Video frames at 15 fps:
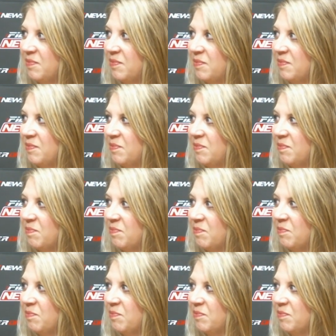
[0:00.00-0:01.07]

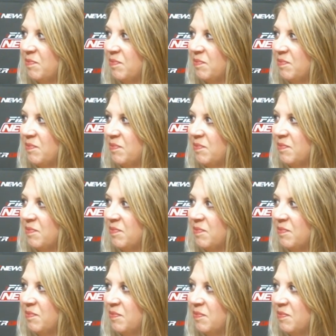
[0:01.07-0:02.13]

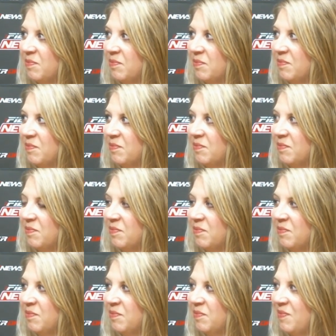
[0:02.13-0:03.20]

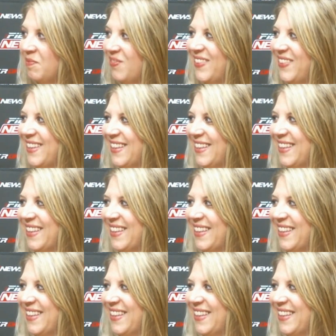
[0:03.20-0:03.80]
The person shown says nothing.